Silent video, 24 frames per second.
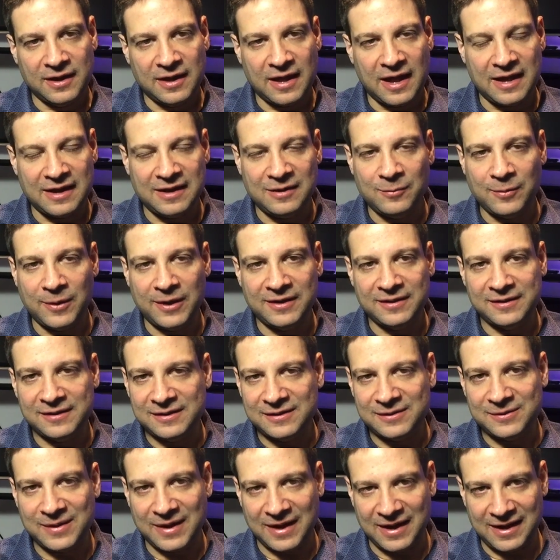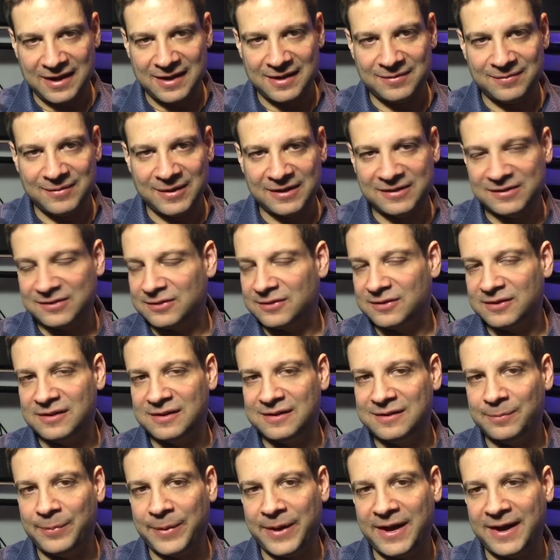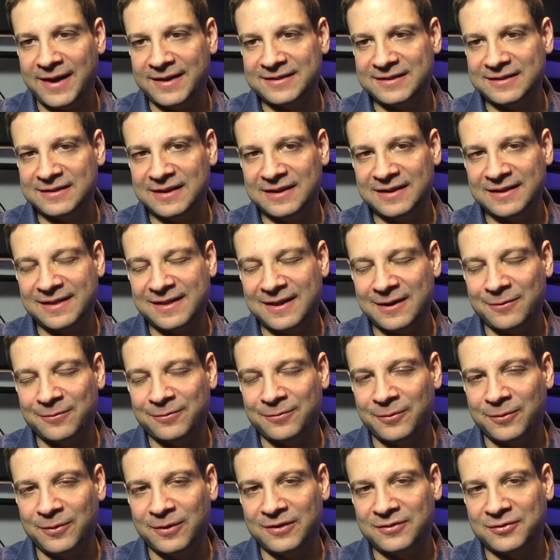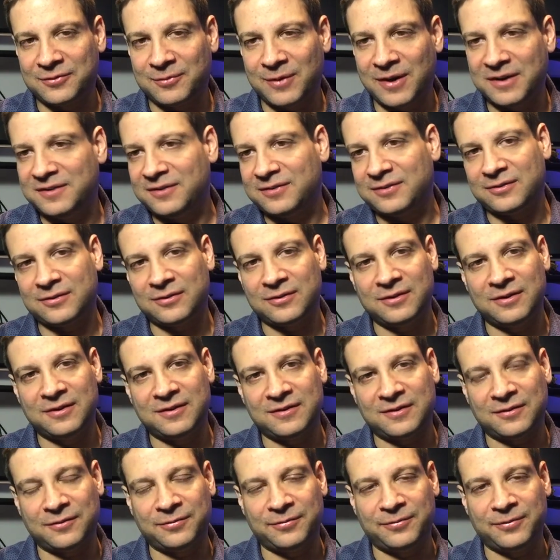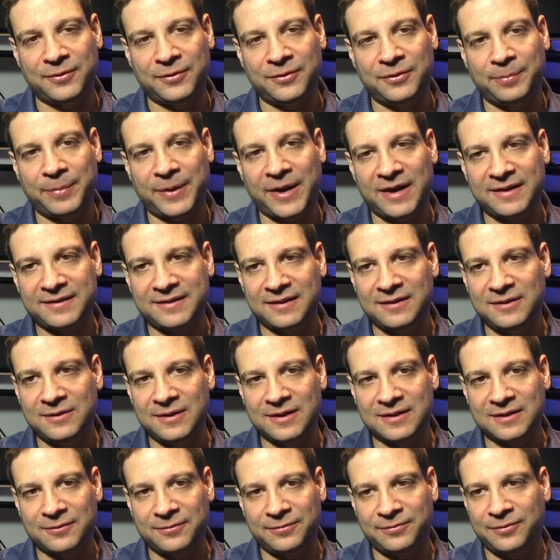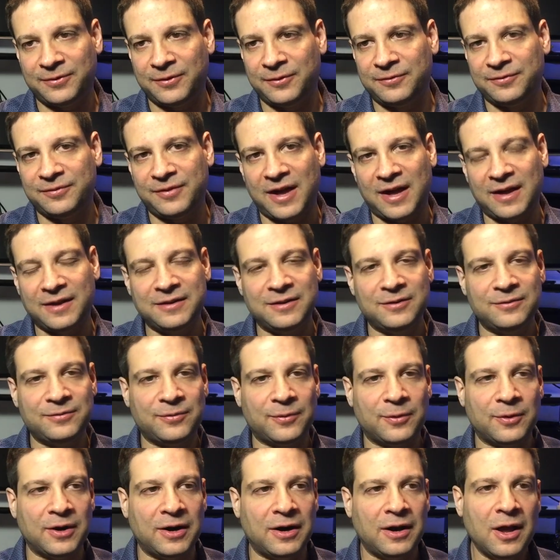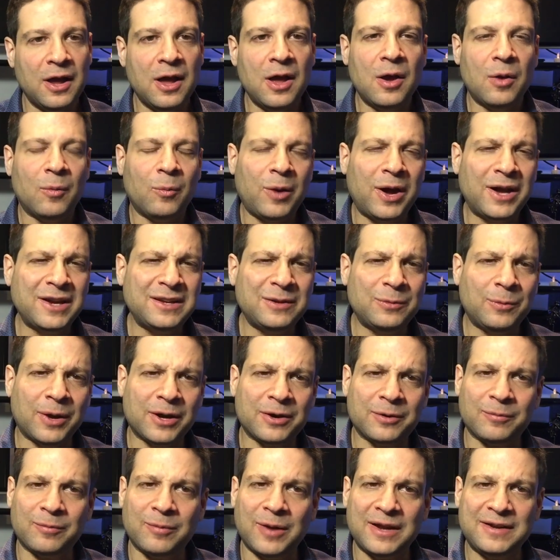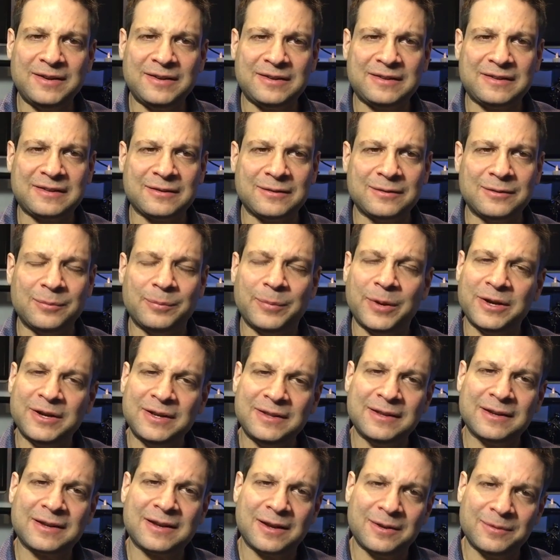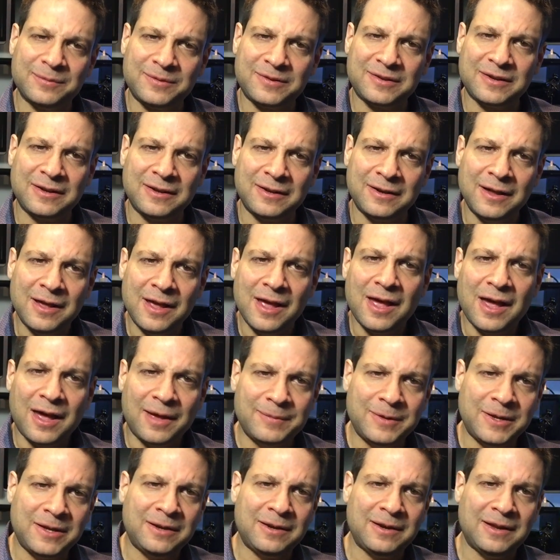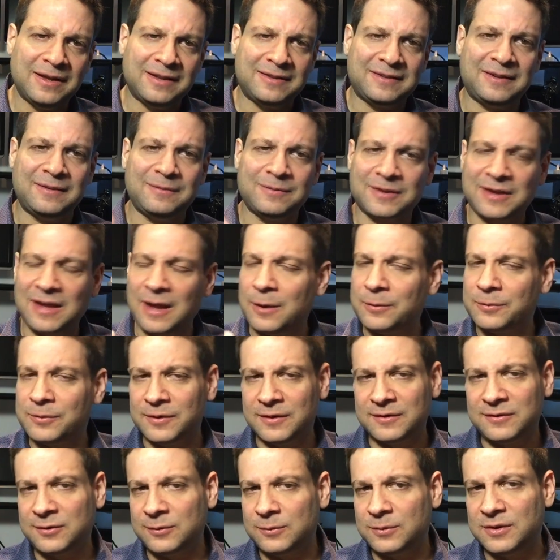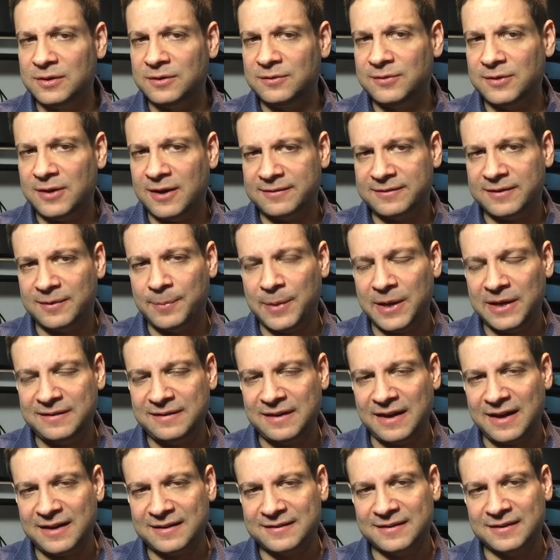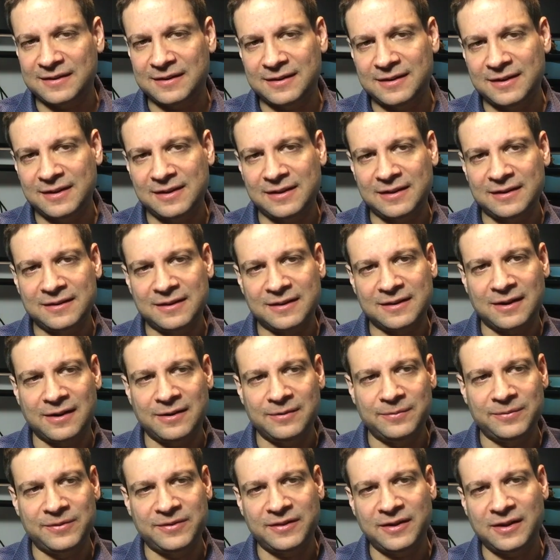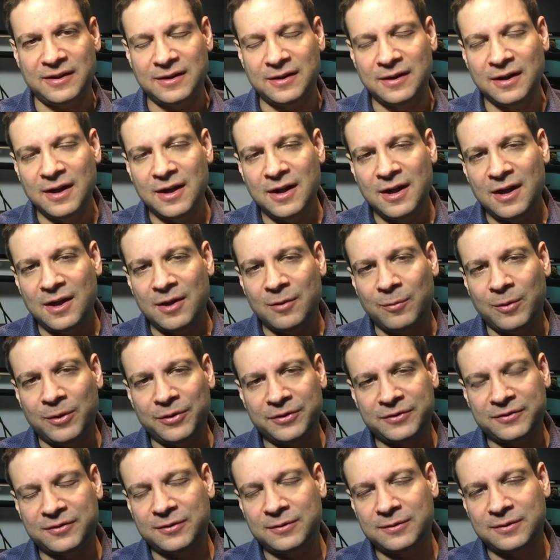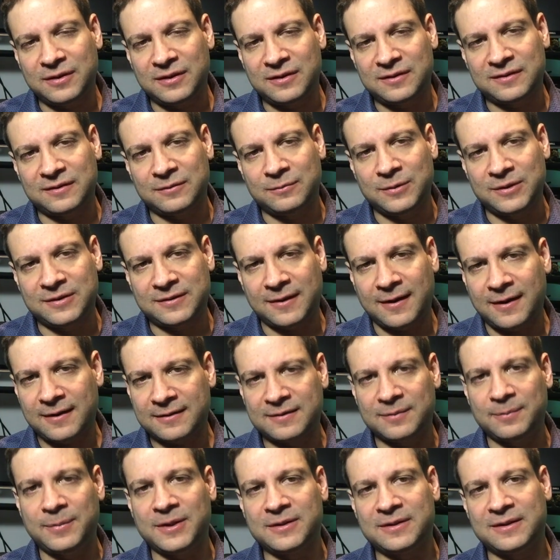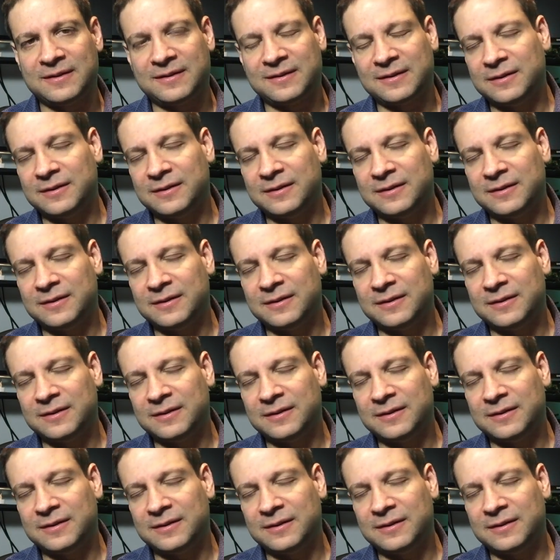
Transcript: any way that you can. Make sure to deposit it. Therefore, it's registered as a full deposit. You get the full value for it. Why do you want to register the money that comes in? I mean, it seems counterintuitive. You have to pay tax on anything that comes in. Well, the truth is, and we talked about this